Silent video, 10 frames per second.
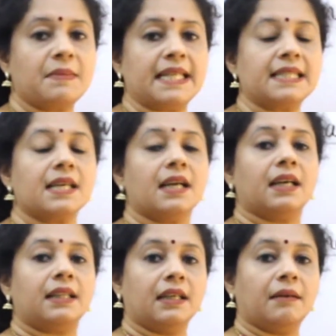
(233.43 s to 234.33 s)
means
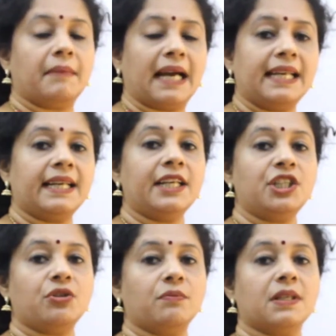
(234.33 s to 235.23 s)
the malignant
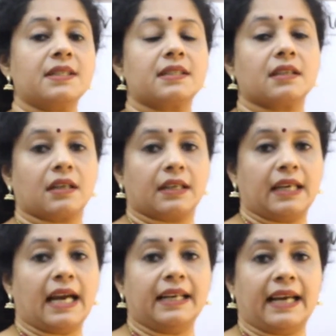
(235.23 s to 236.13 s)
tumors
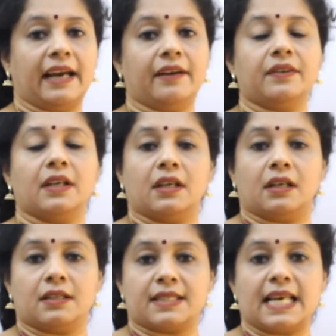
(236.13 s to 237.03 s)
can have
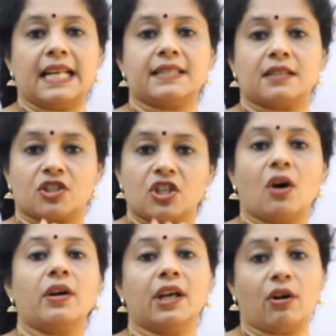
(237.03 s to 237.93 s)
cells
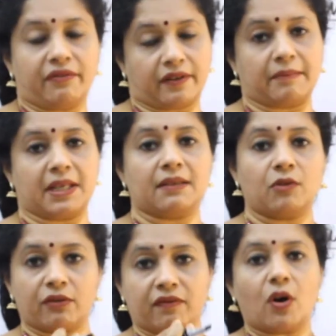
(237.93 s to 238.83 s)
slowing off from it
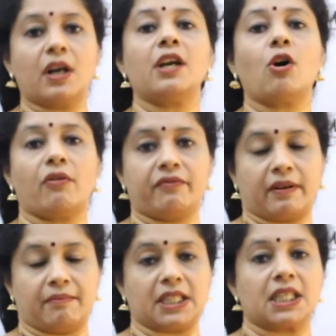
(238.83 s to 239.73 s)
or falling off
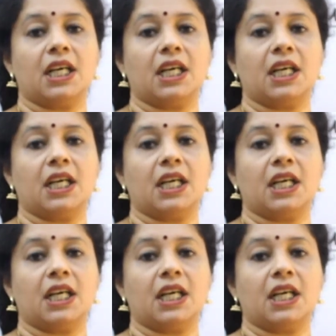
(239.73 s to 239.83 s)
from it.